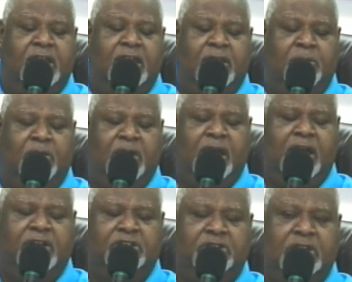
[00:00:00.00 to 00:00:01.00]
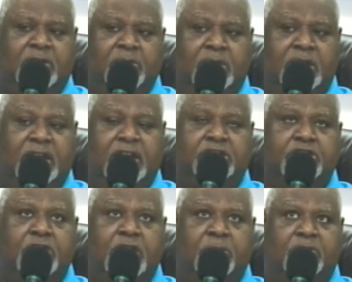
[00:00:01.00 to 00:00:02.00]
He will guide you, He will lead you,
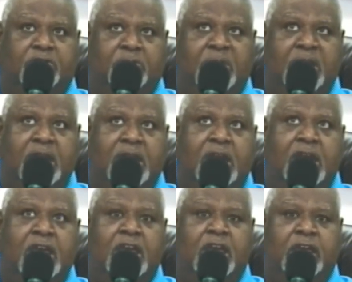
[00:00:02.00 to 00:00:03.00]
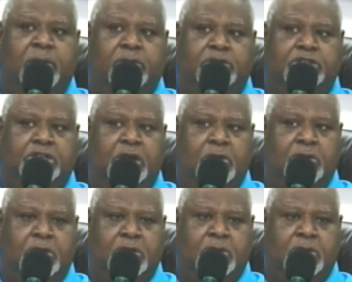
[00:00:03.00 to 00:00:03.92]
He will speak, He will show you.